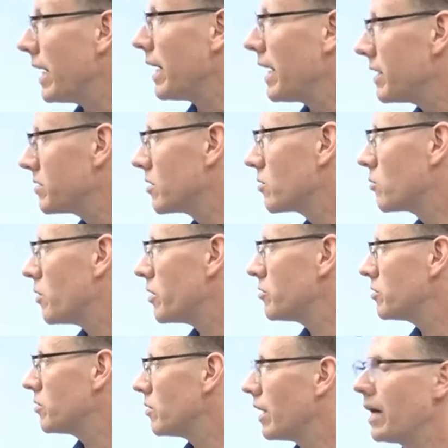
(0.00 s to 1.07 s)
I ask a
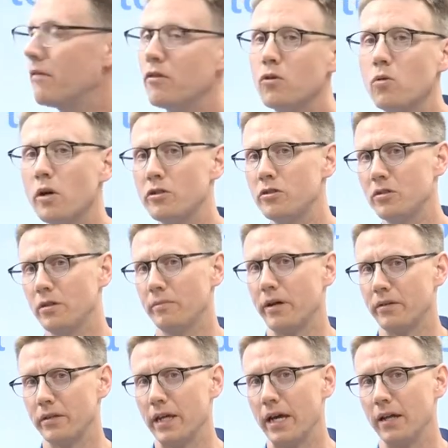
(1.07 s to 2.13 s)
question? Or I have a question
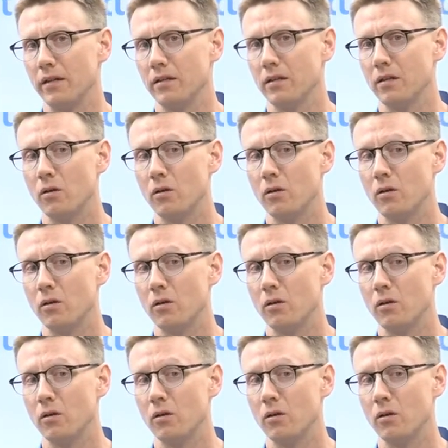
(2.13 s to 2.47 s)
about that.